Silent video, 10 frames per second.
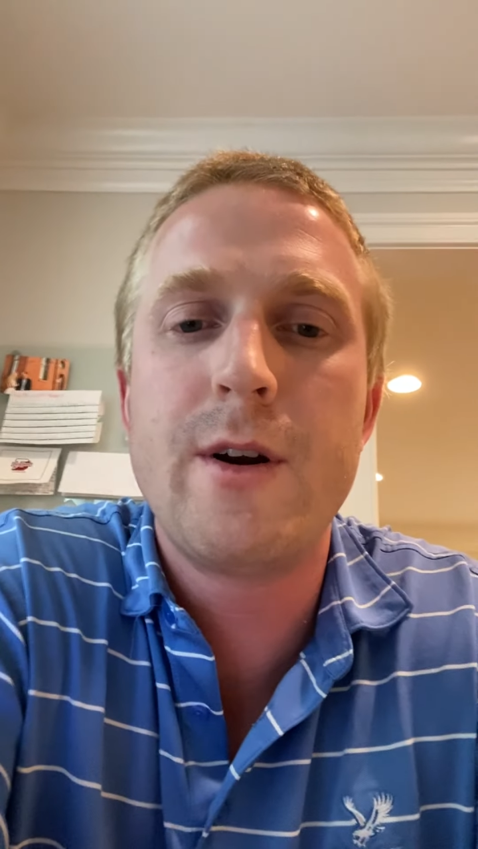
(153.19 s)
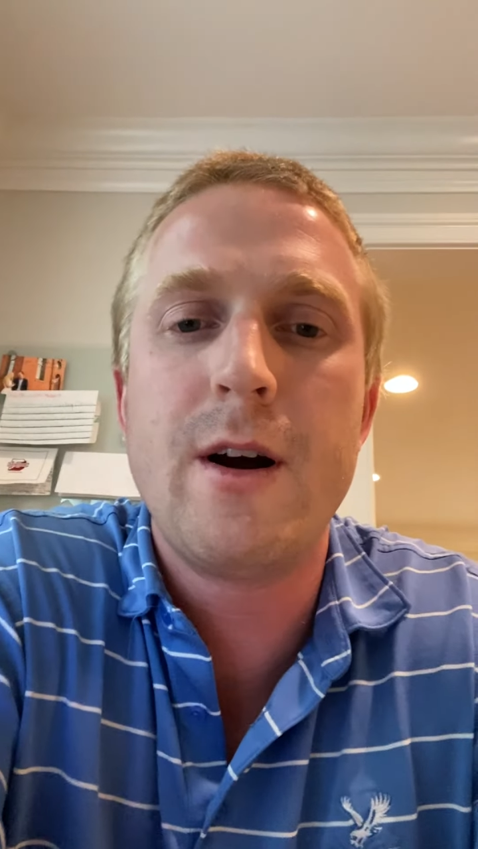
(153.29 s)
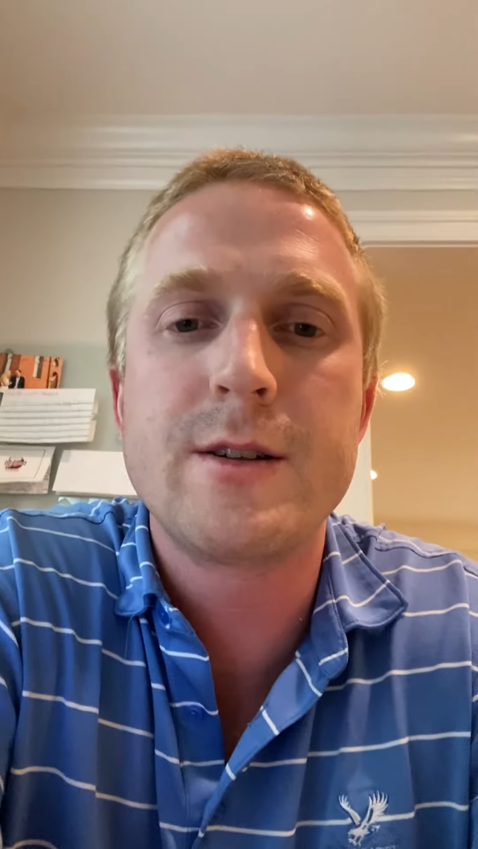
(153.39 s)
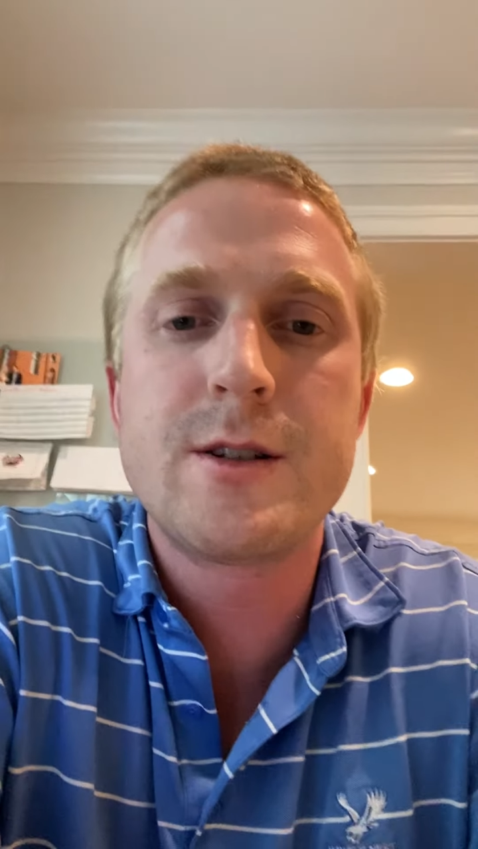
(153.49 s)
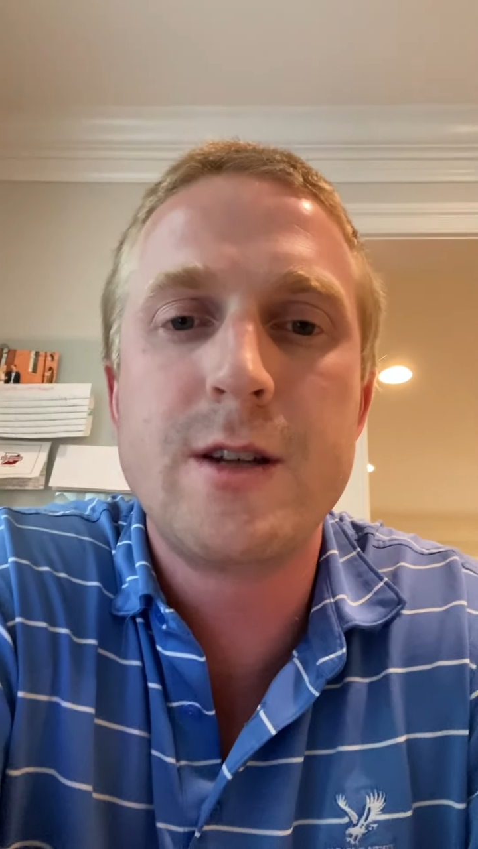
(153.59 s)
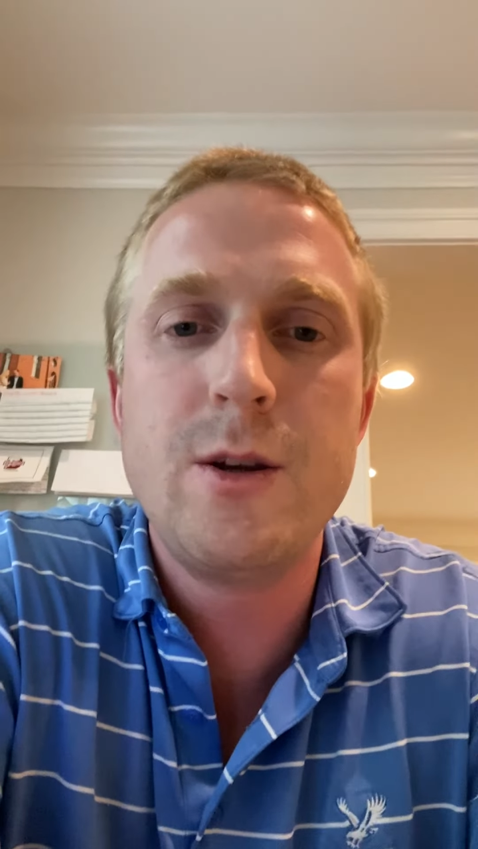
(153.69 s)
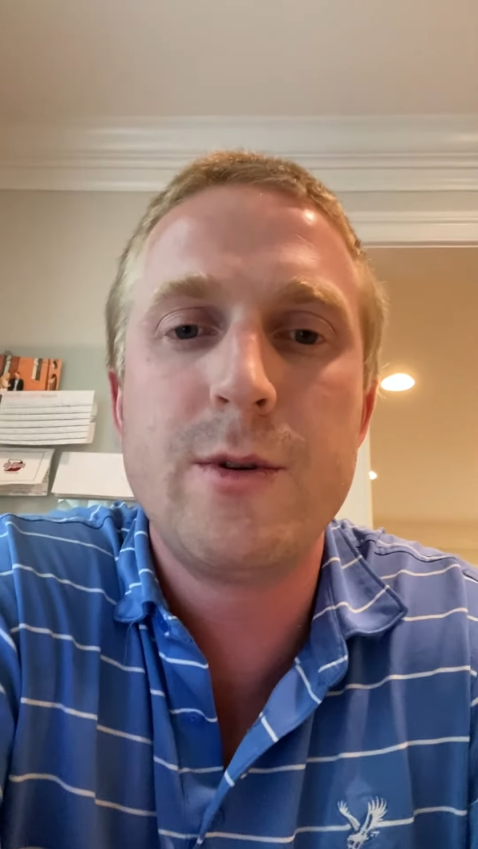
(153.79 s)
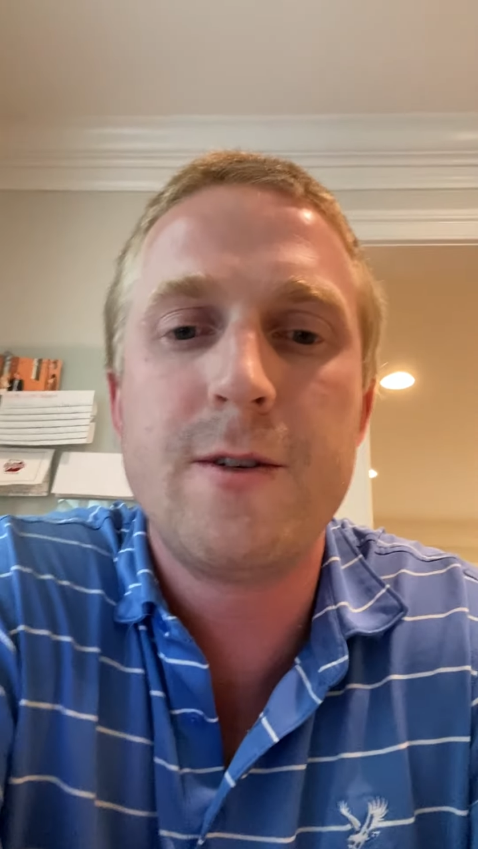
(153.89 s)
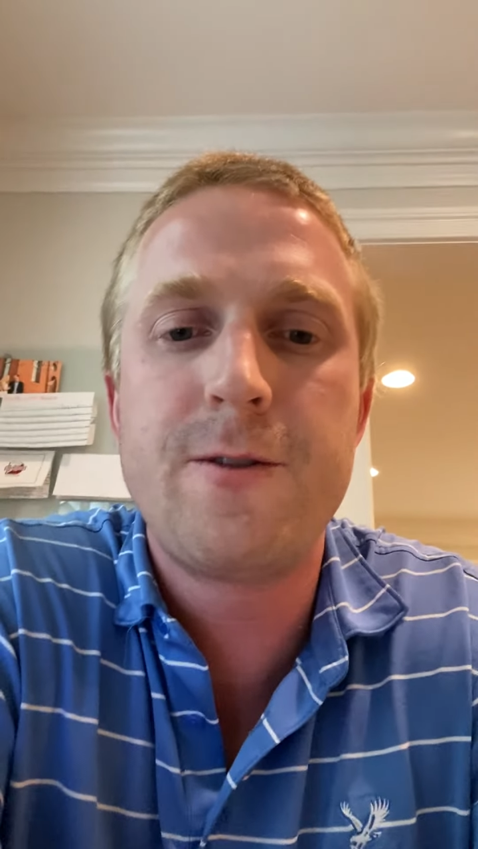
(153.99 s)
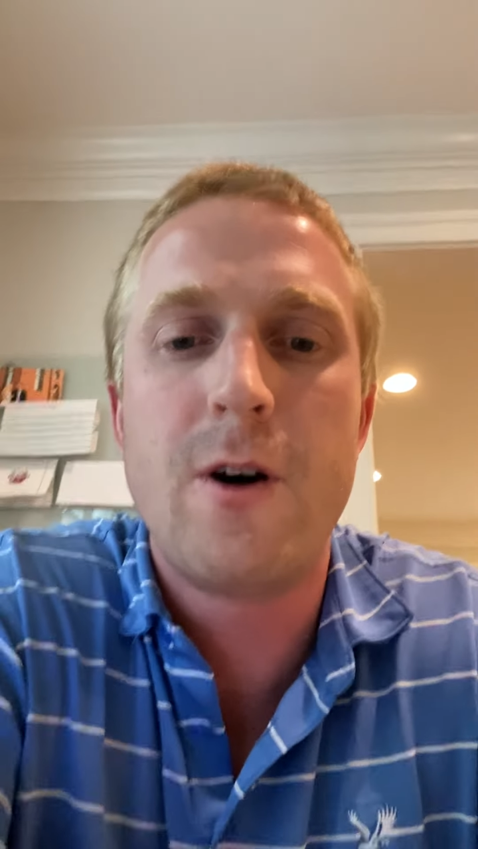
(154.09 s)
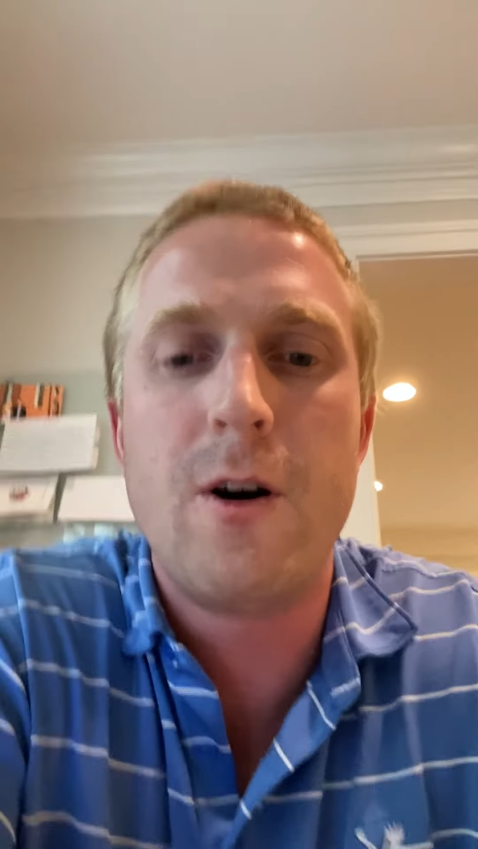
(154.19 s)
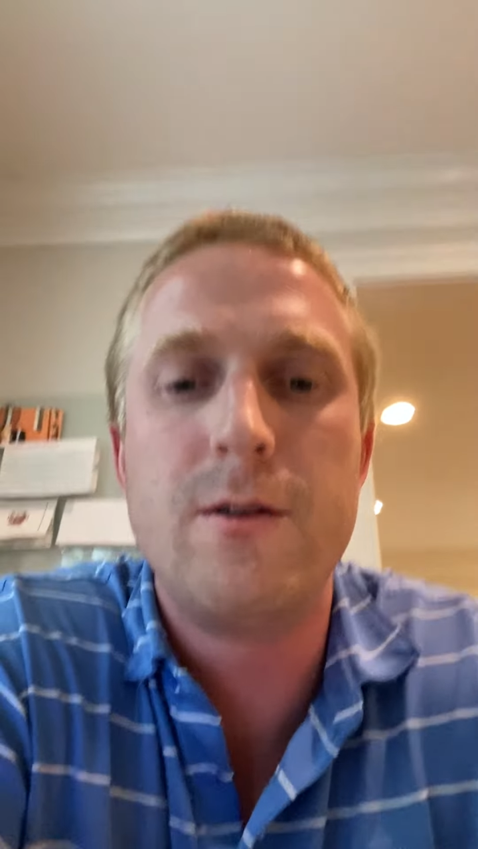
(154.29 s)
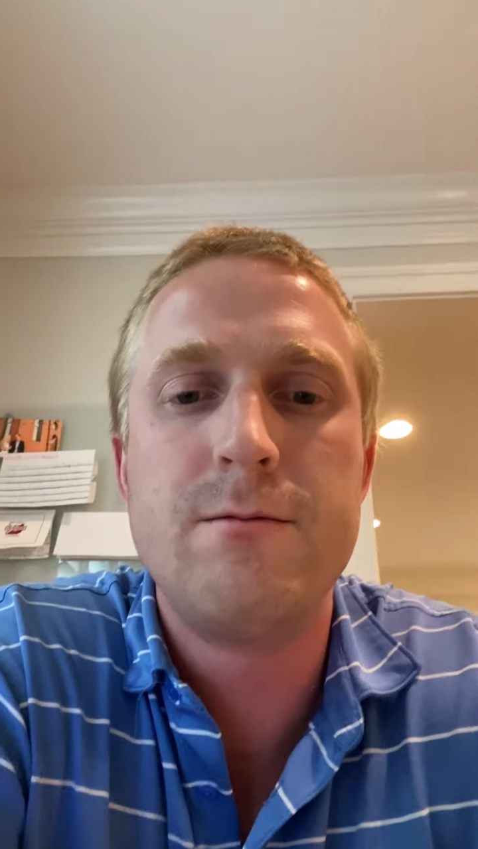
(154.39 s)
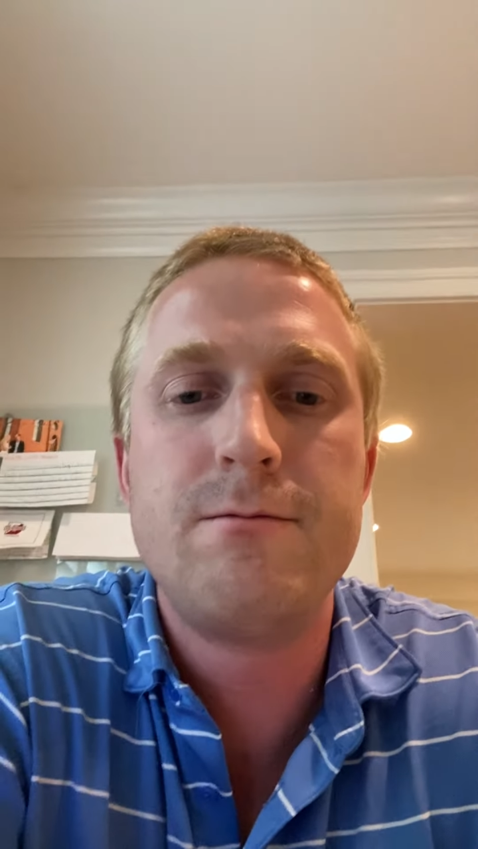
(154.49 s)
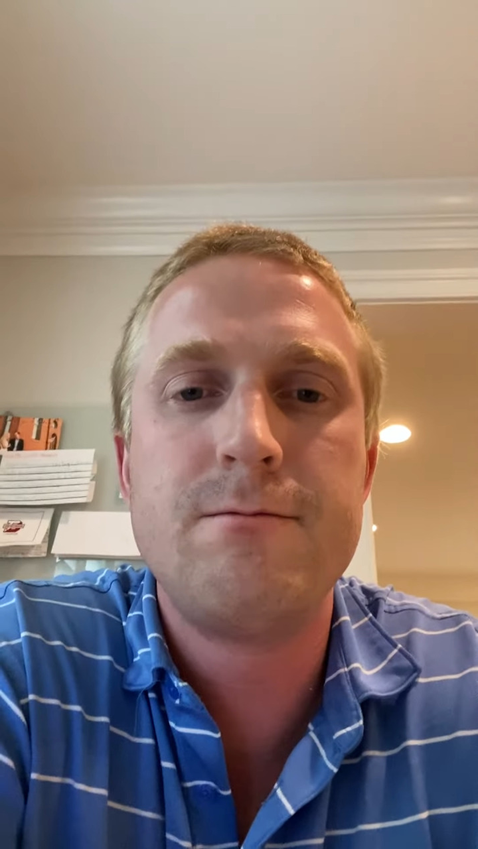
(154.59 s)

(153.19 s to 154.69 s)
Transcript: and I'll see you in the fall.